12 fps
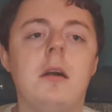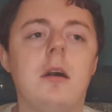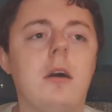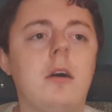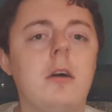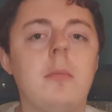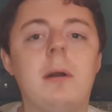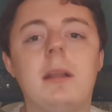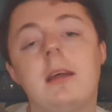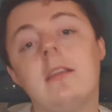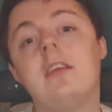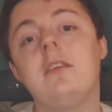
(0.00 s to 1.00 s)
But
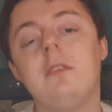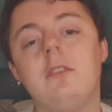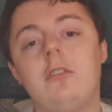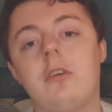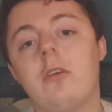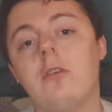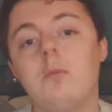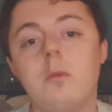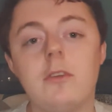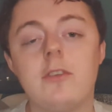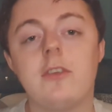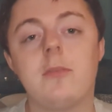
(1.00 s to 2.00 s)
that TV show
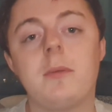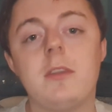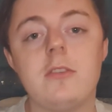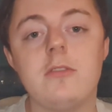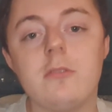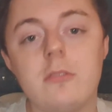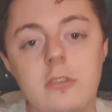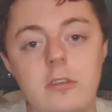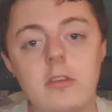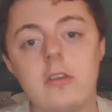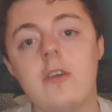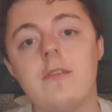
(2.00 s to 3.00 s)
was suspended due
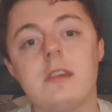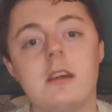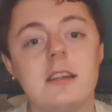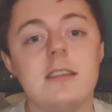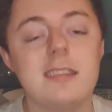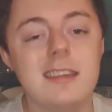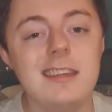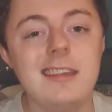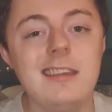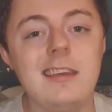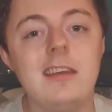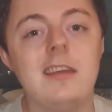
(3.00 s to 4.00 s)
to
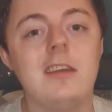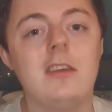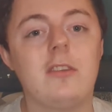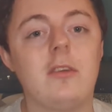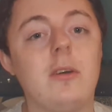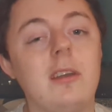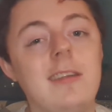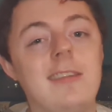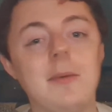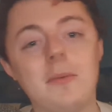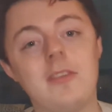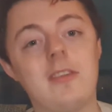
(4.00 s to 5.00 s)
COVID-19. So unless
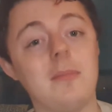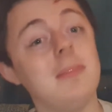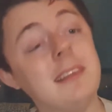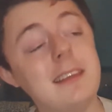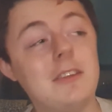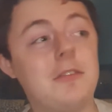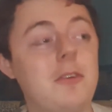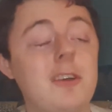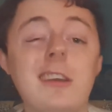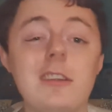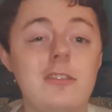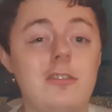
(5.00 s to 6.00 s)
it was some leaked
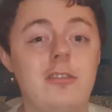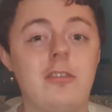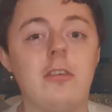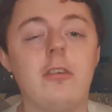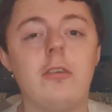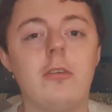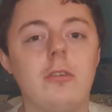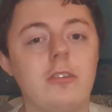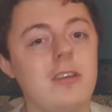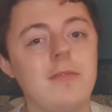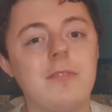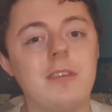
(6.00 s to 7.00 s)
footage or
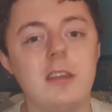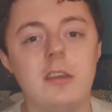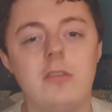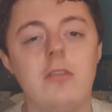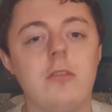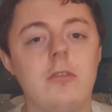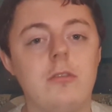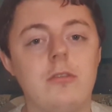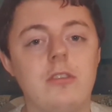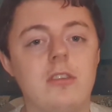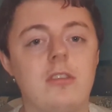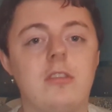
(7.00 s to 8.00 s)
something, or
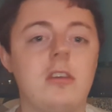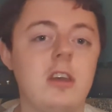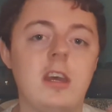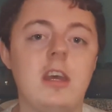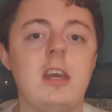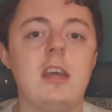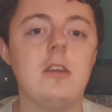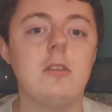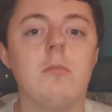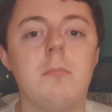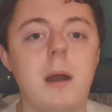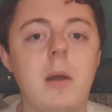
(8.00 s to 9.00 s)
just
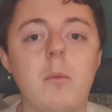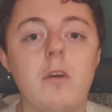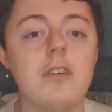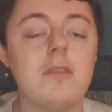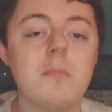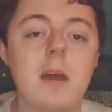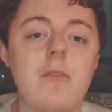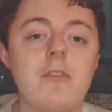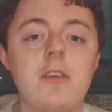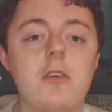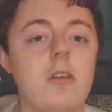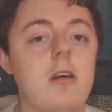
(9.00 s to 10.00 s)
it by word of mouth
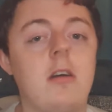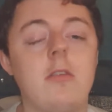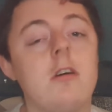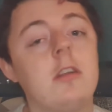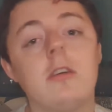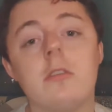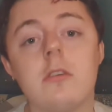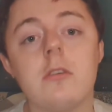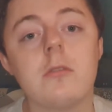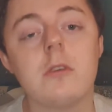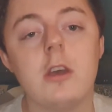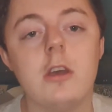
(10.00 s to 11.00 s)
it got out, I don't
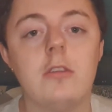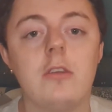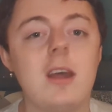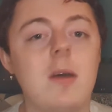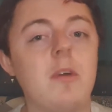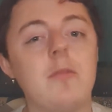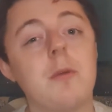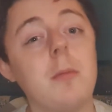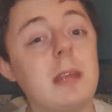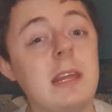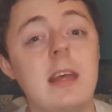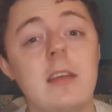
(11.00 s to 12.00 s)
know. So that one's
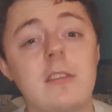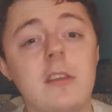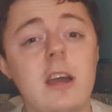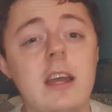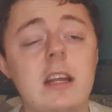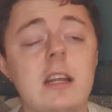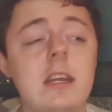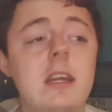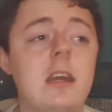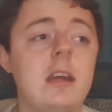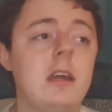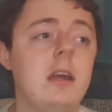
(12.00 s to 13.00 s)
probably less likely.